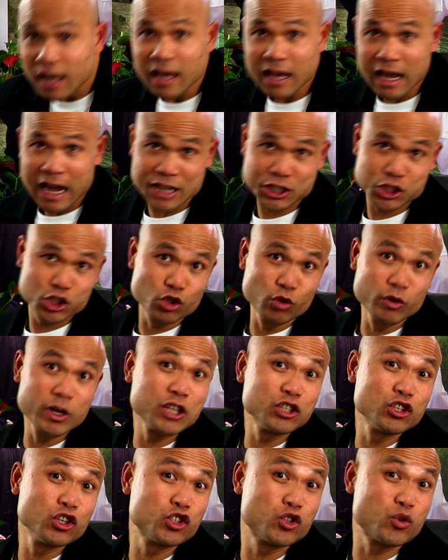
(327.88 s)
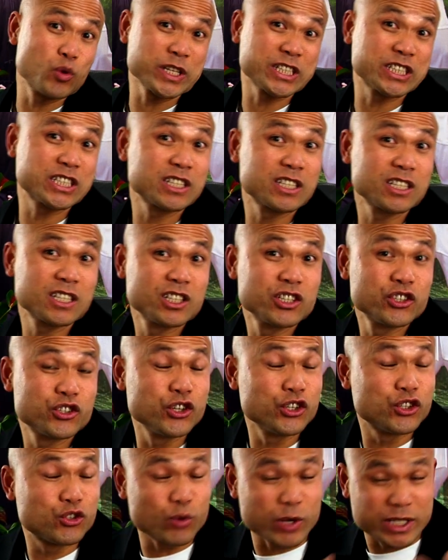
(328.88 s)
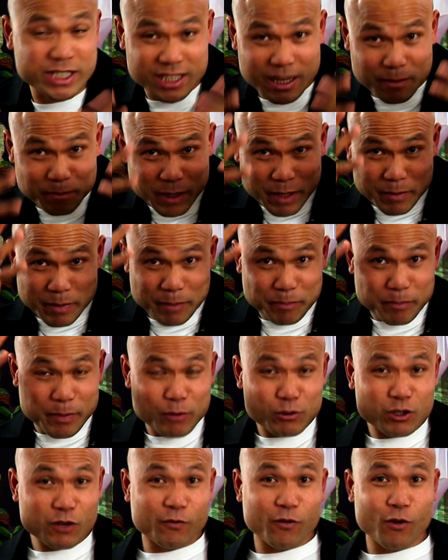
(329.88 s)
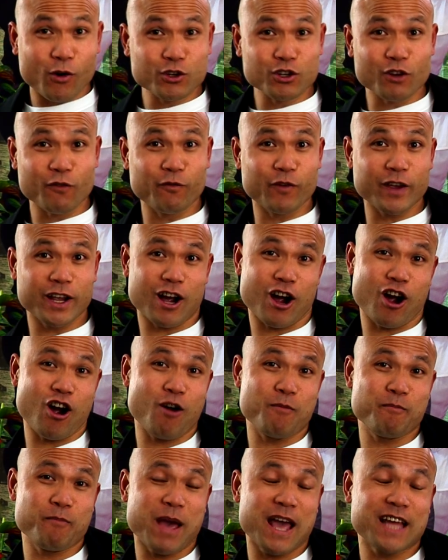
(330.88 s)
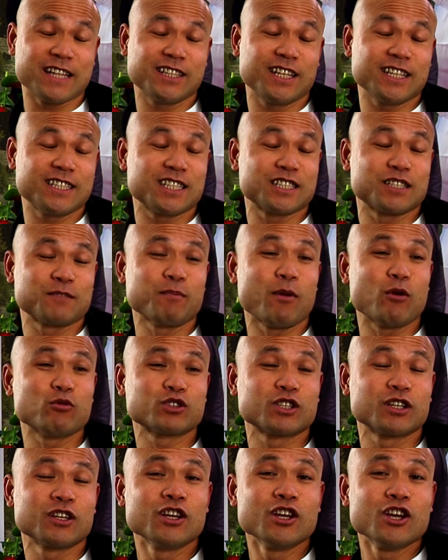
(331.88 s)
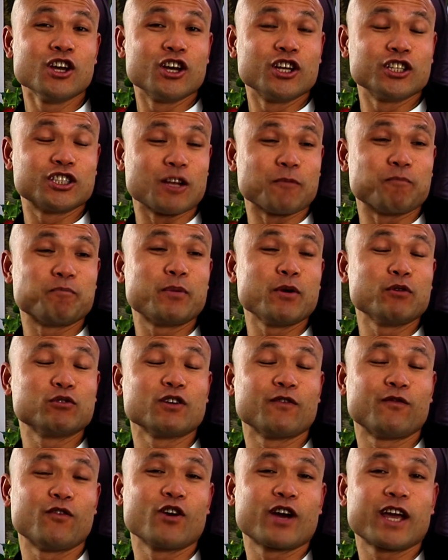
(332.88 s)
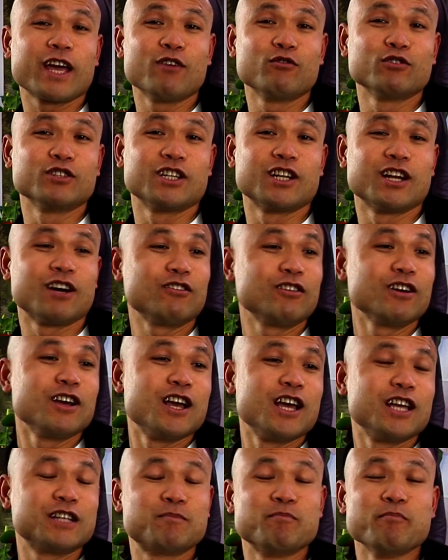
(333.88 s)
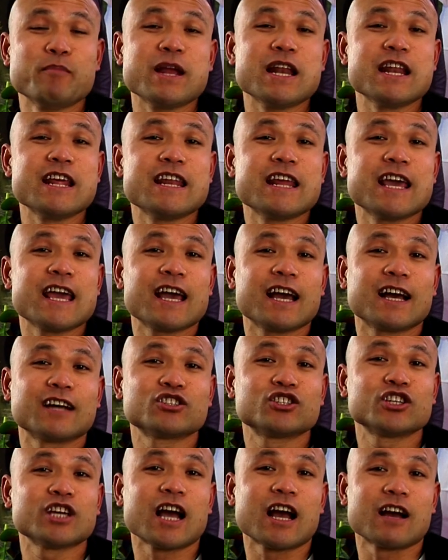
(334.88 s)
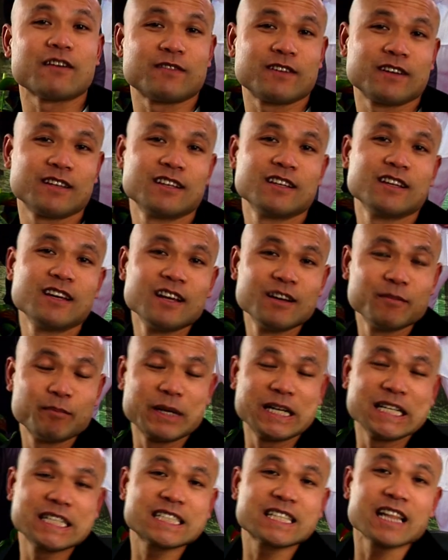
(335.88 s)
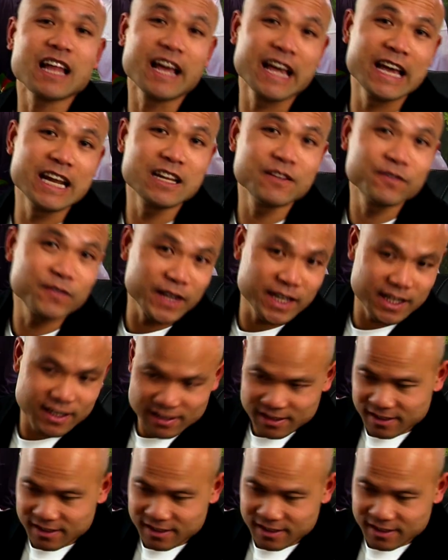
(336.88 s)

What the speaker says: as soon as you dress, she dress up a little bit beautiful, you think, oh man, this is a beautiful girl, you know. It's millionaire she have. But it's like anything.